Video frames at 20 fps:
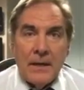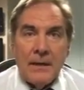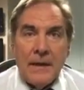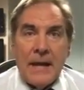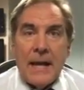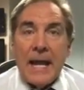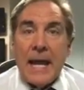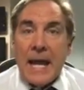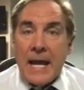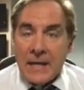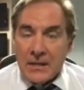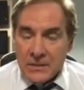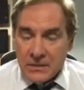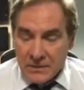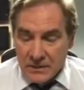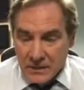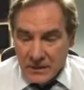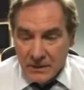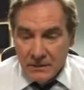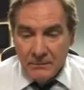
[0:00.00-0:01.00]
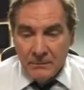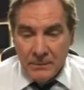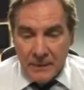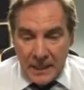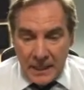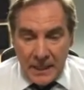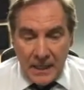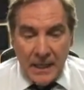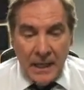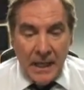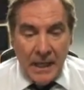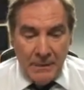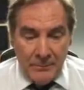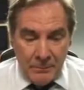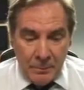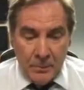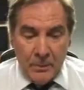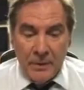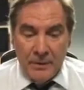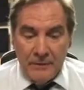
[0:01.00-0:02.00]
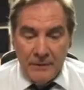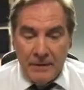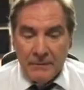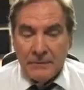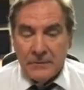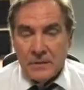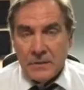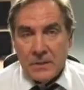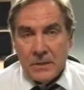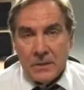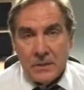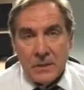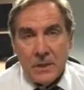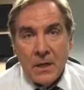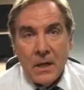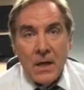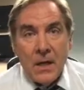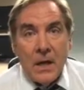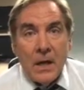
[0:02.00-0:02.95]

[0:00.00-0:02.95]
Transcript: That has to be a point of emphasis.